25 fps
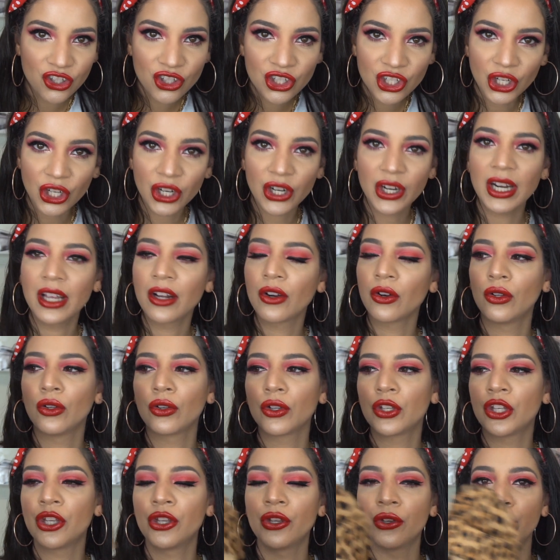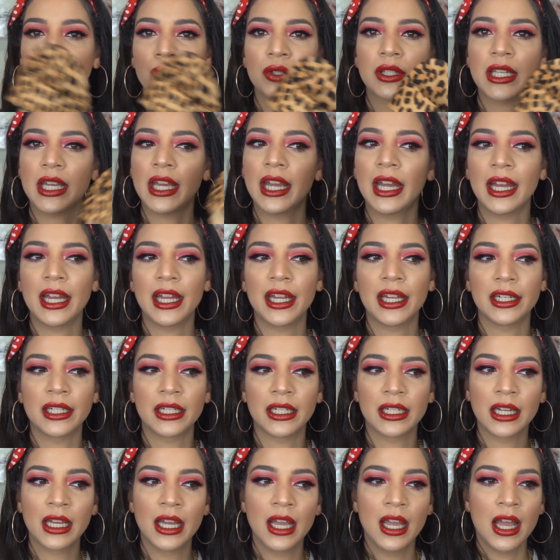shirt, it'll look cute,
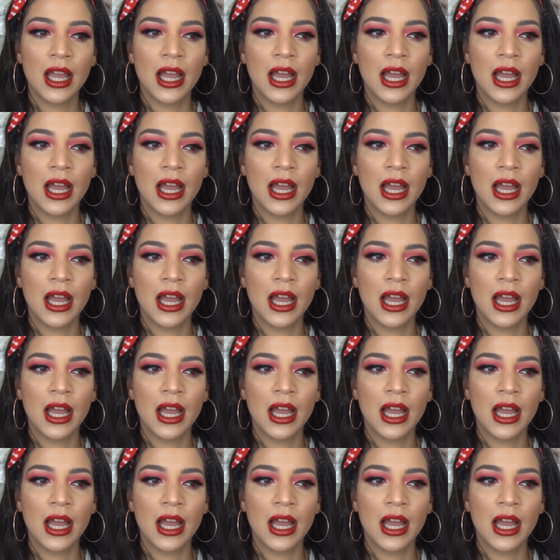and